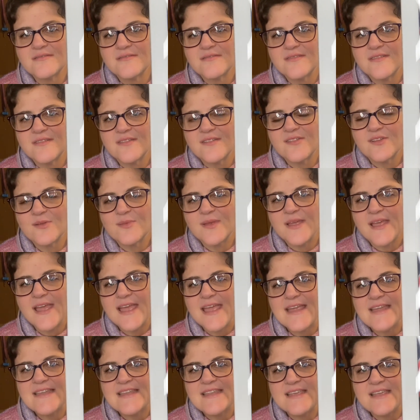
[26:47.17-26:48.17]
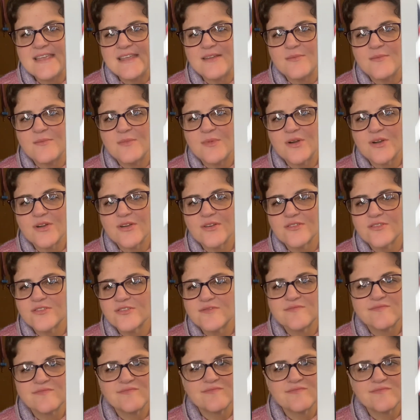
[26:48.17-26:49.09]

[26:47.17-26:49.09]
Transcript: he's going to be 18 in March.